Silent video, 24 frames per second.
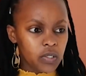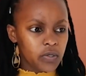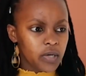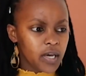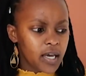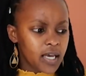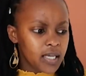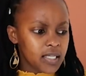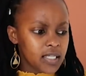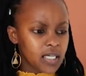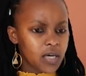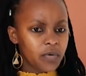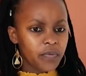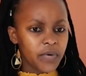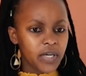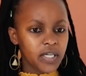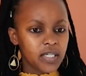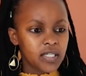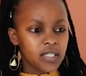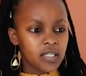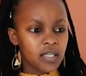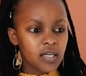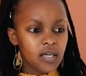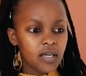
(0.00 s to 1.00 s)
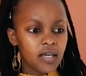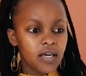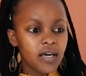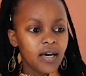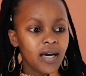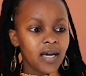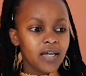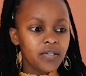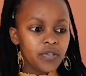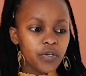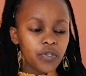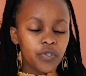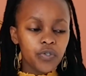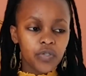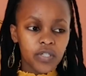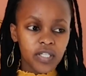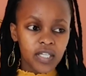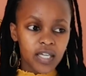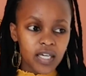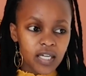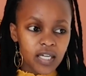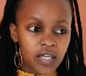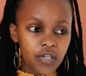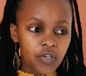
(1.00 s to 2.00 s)
So I asked her, wait, I thought you
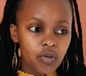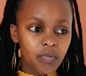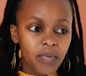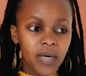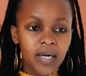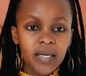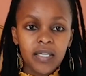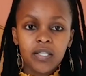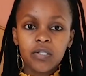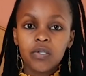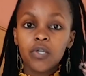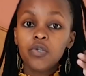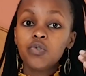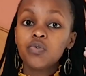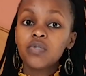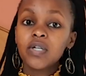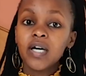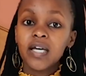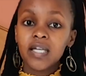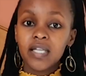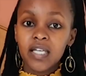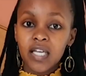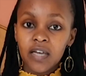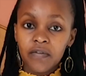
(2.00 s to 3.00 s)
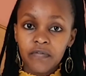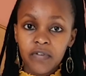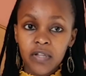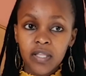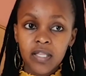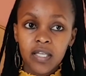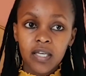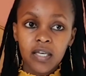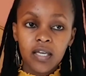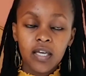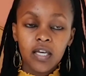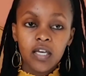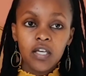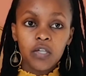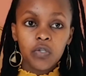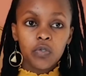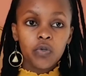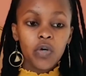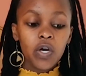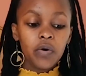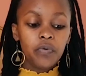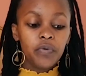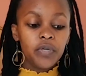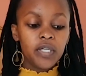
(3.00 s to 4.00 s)
said your bag is going to carry everything,
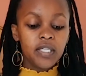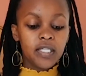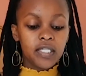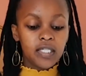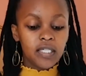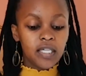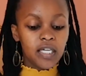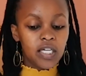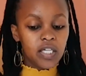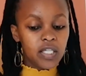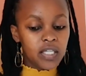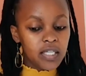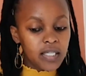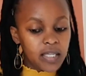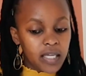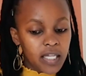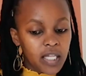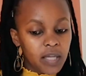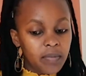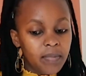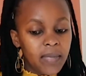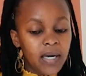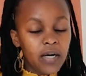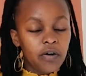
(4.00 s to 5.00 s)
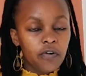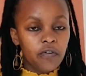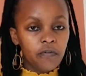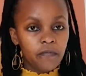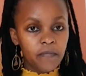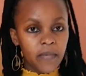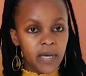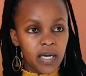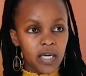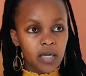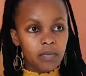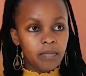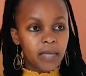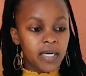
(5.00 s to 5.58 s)
so I wouldn't need this other bag of mine.